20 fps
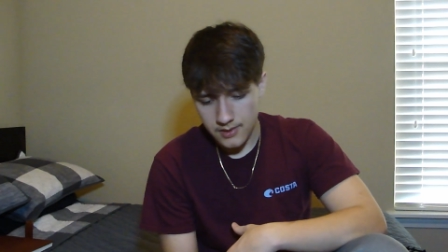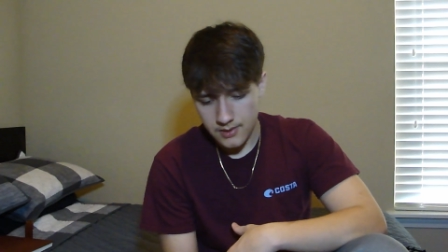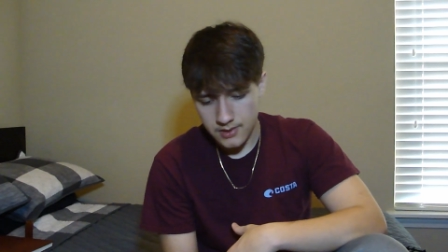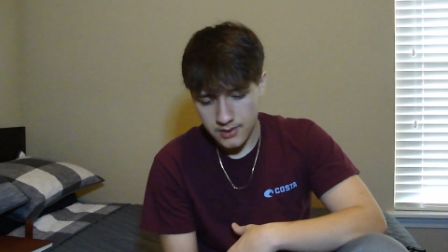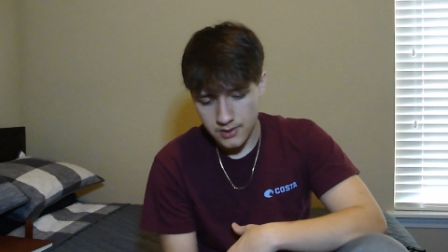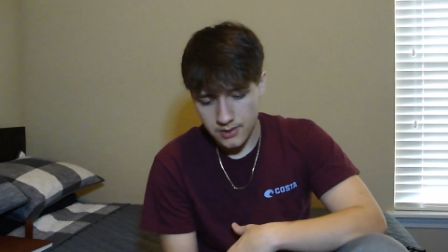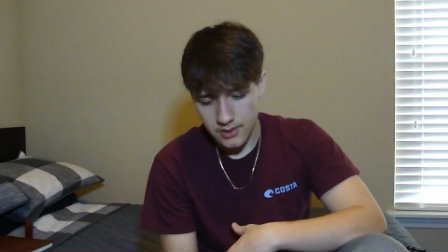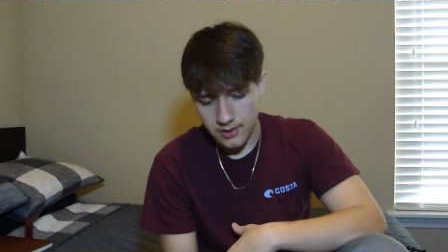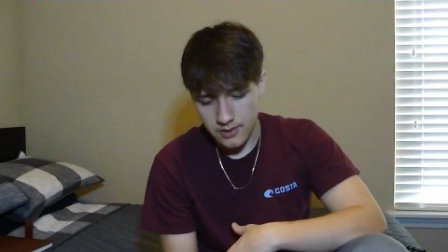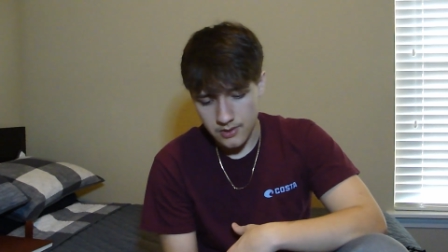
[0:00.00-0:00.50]

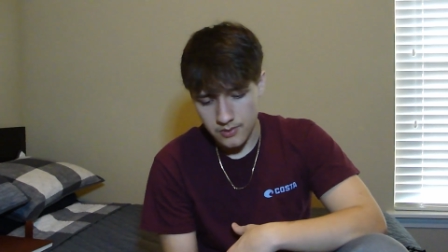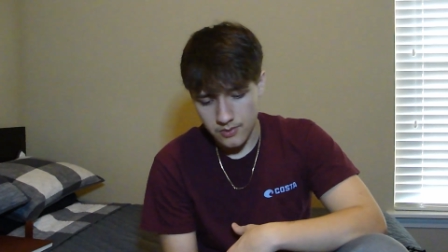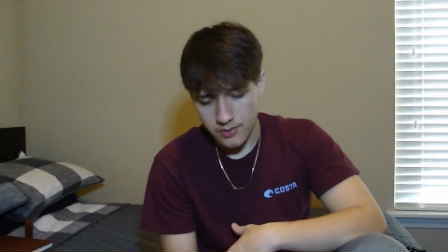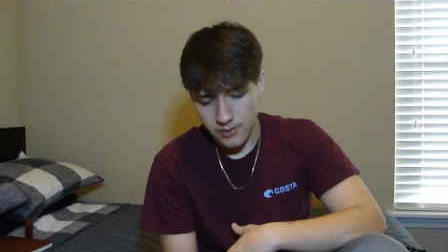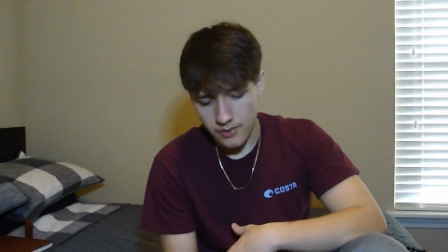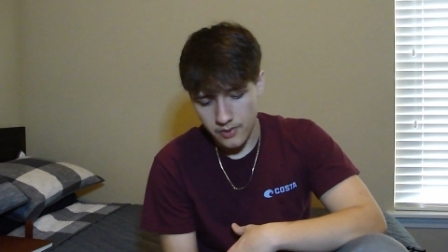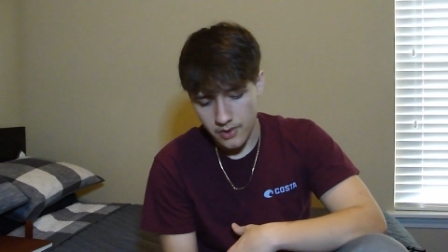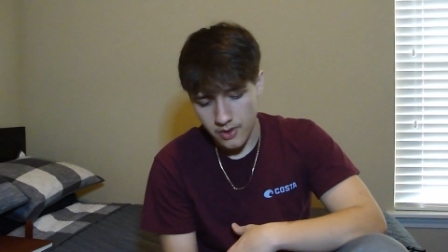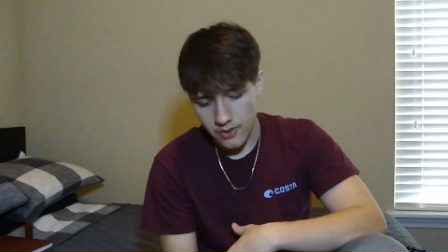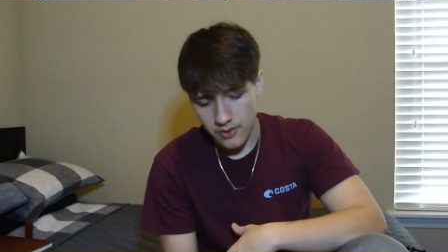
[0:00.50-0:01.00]
So
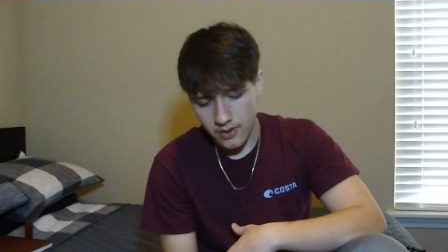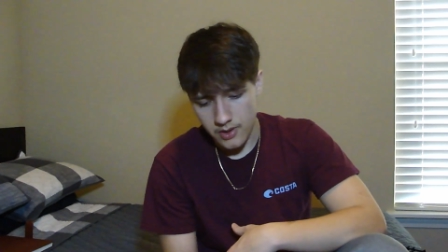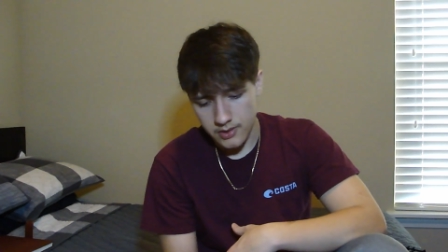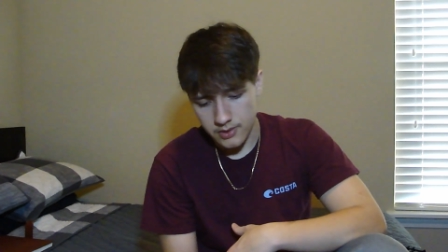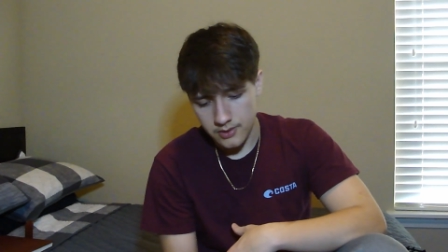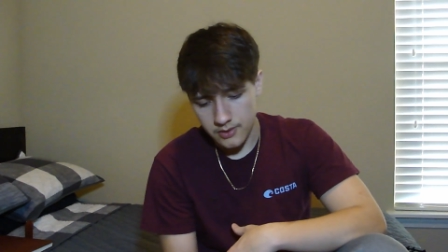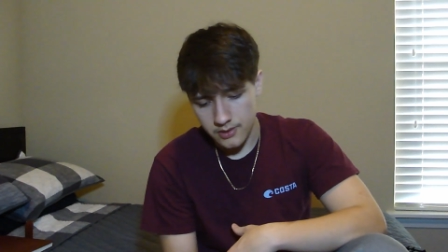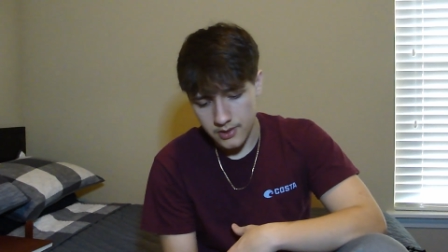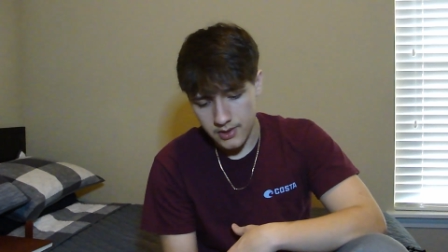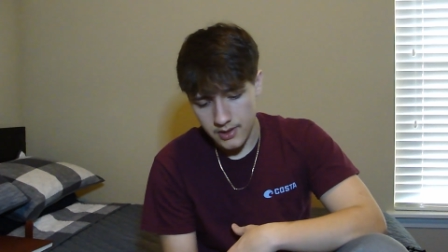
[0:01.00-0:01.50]
we'll go on
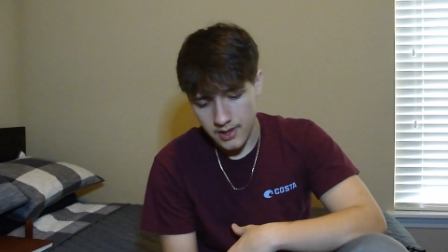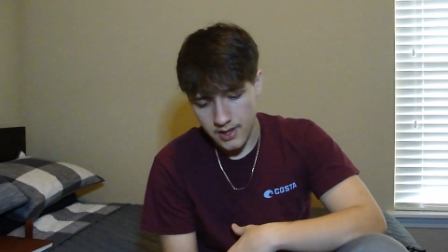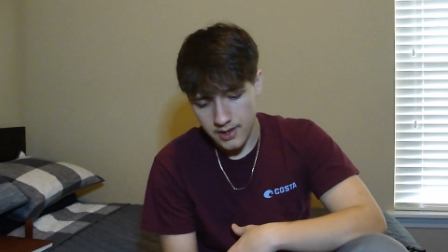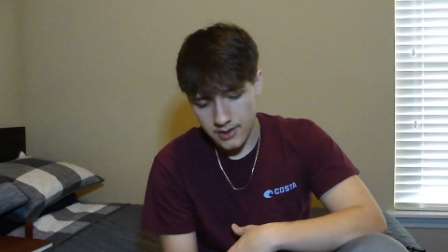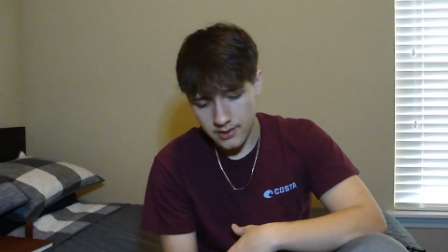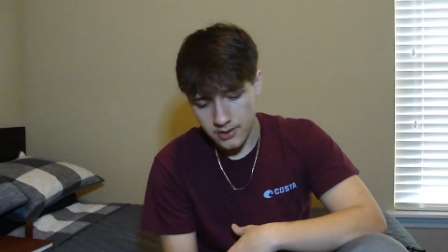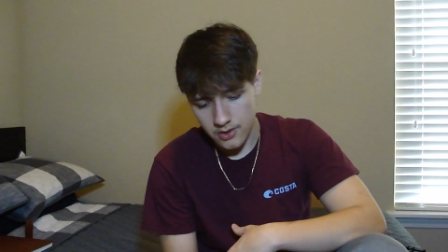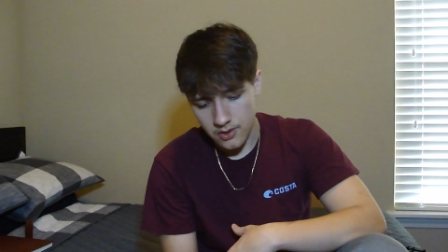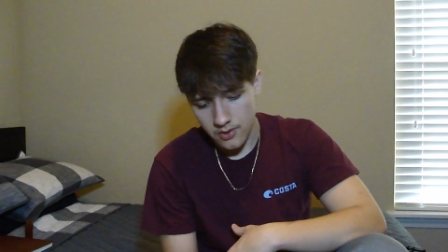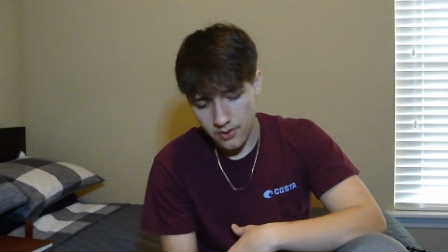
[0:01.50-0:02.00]
to the
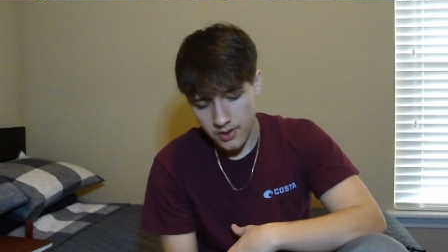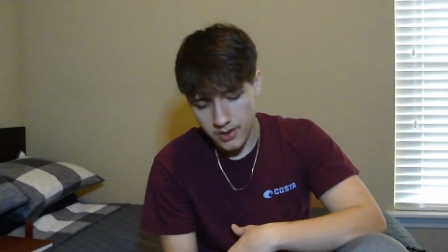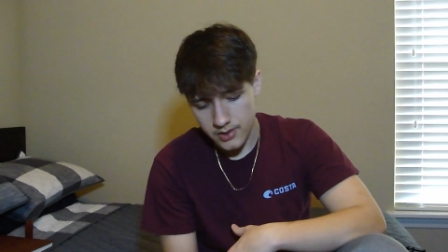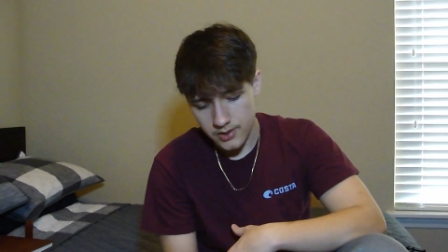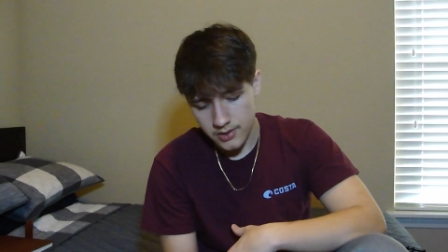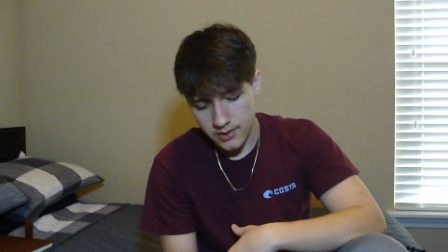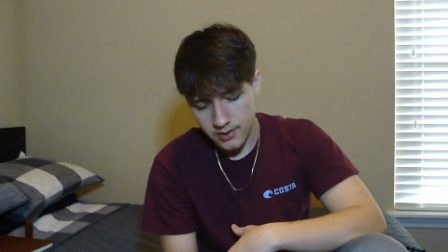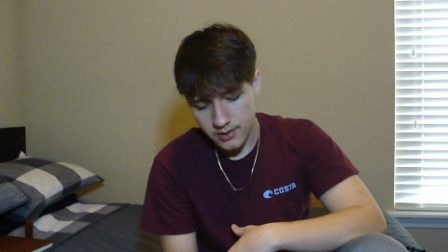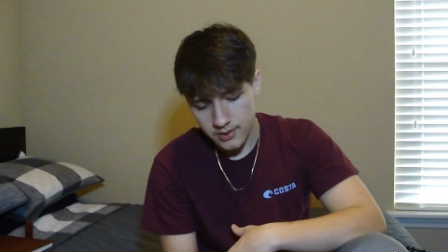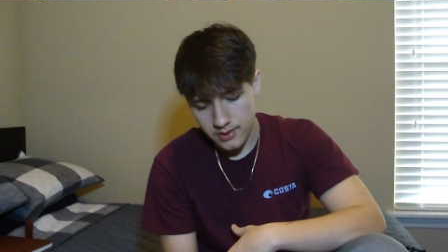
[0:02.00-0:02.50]
next
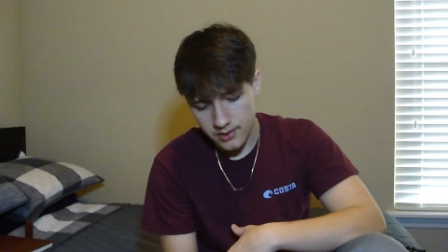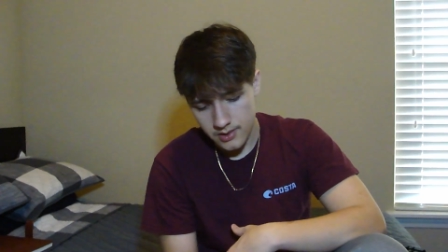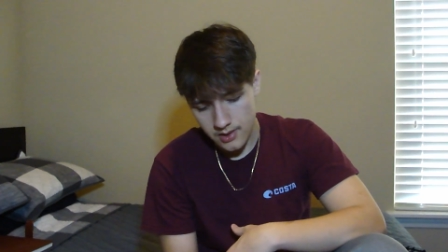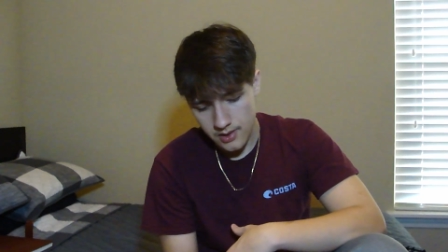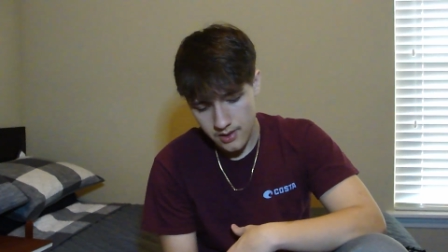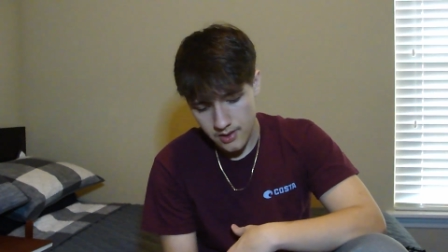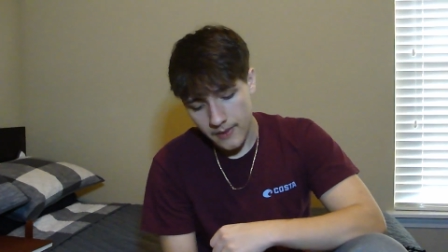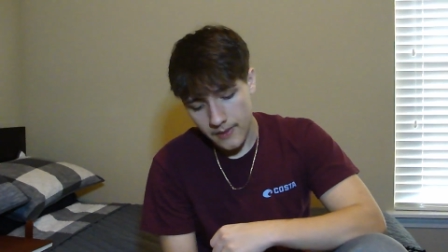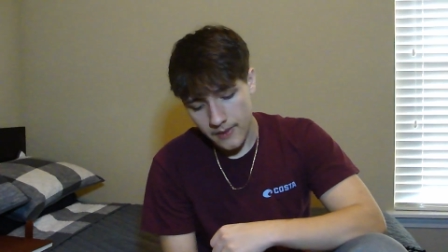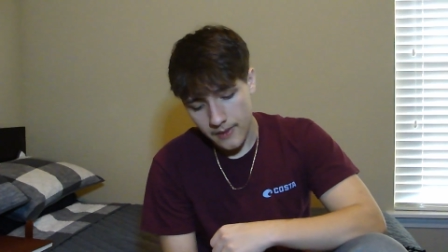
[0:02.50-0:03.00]
question.
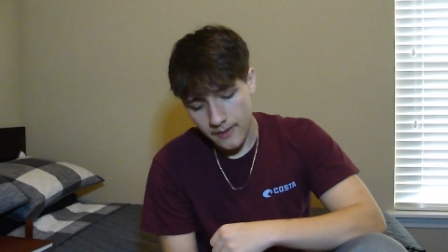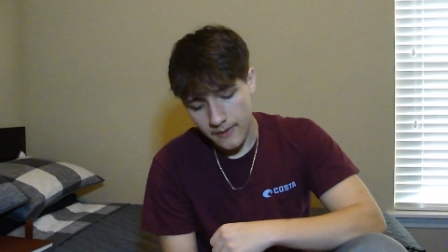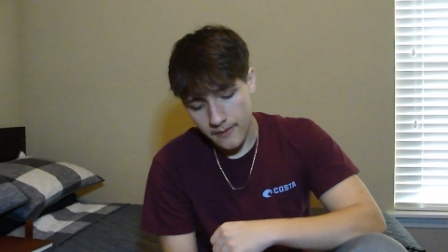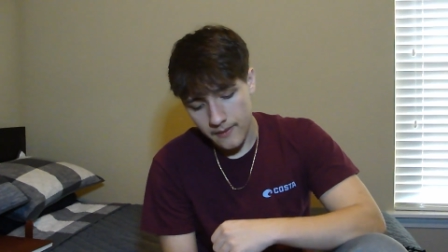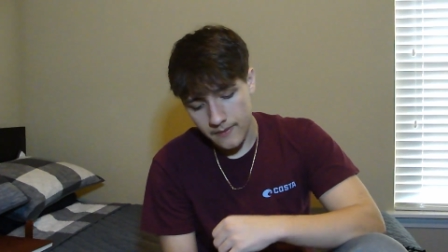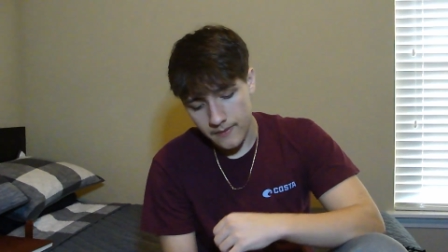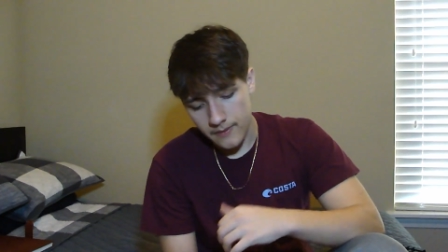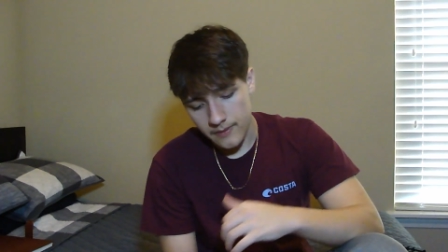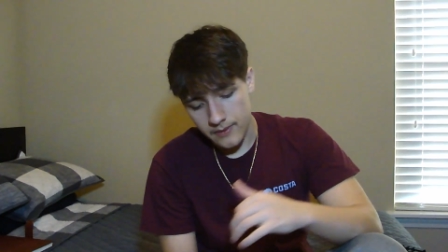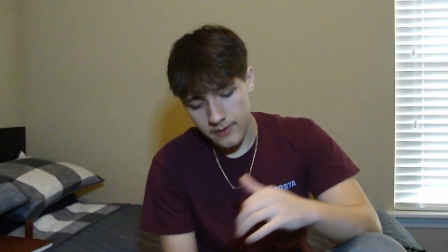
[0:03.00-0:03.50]

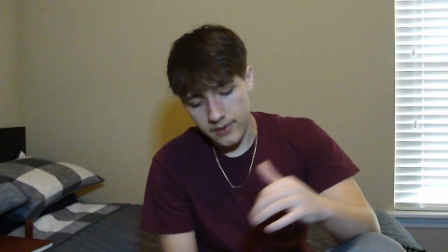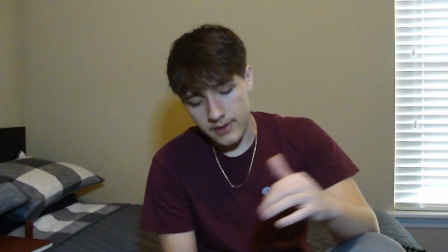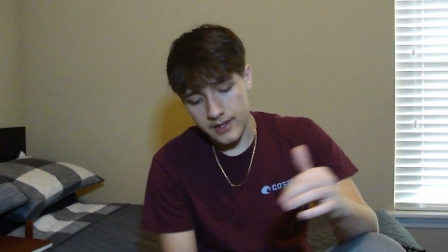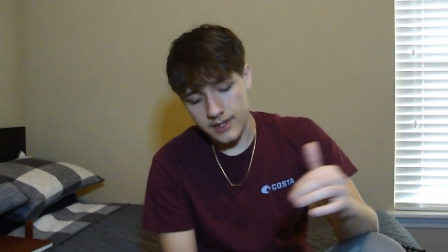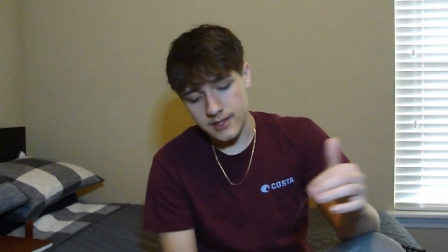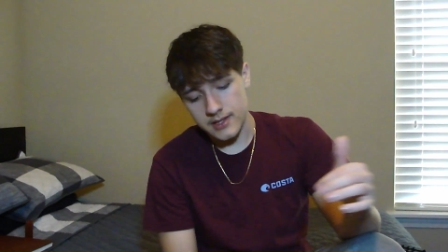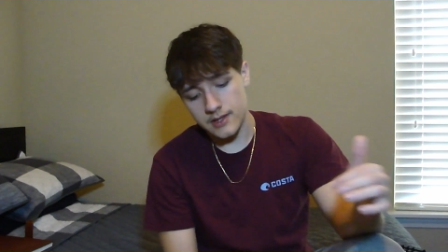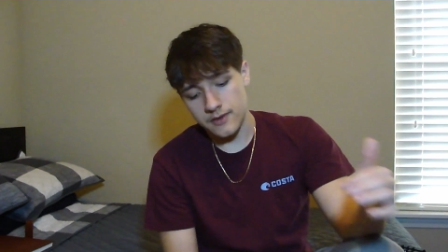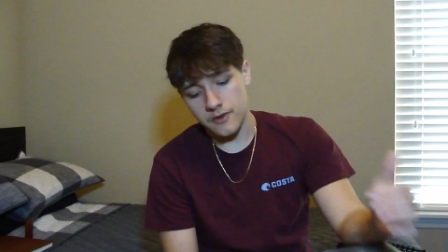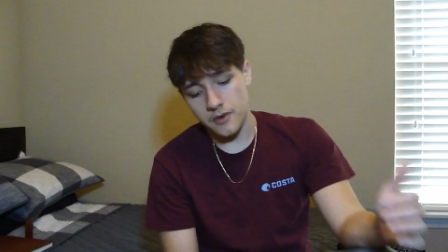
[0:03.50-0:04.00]

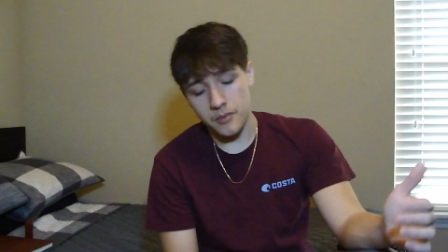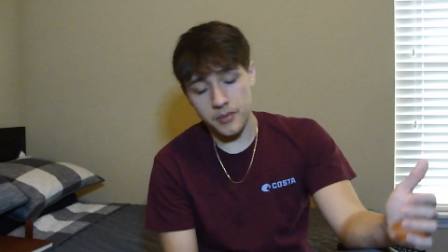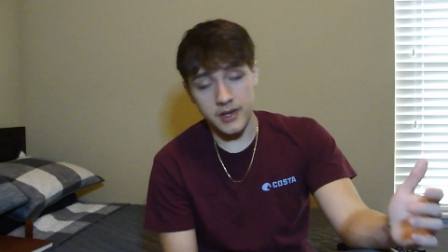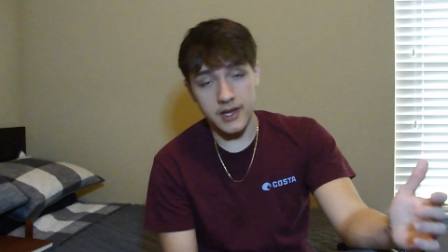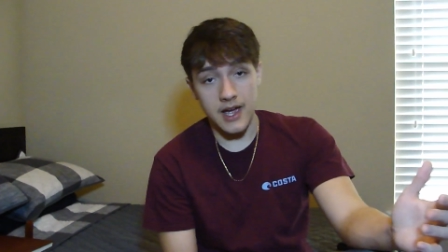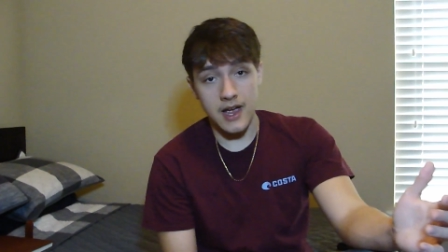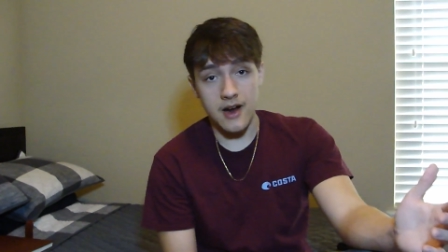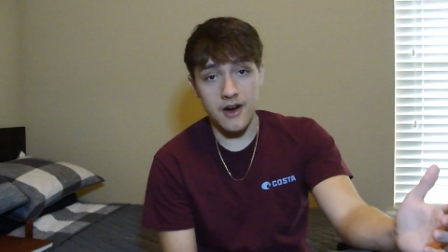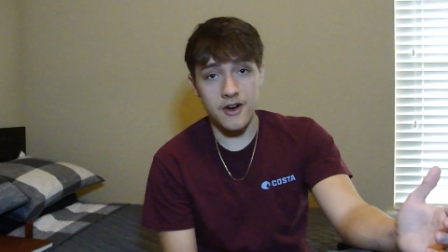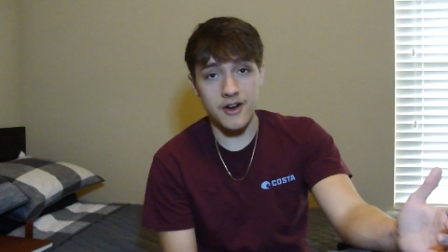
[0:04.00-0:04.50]
This is from
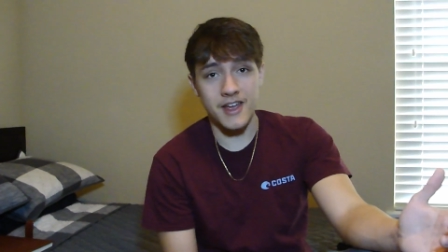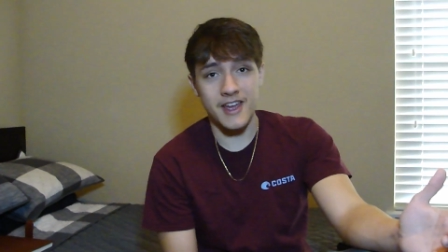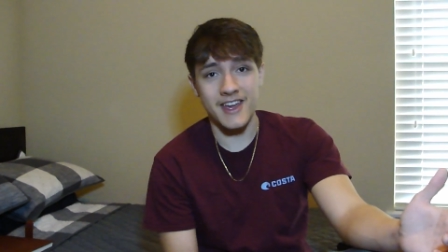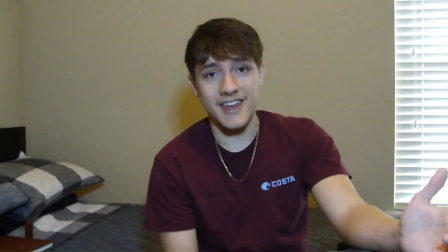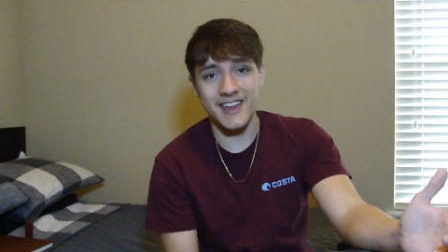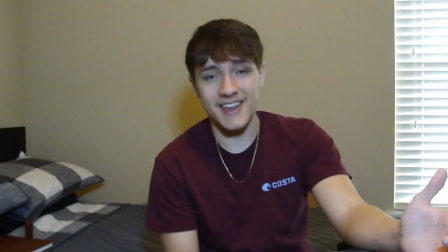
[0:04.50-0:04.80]
Gary.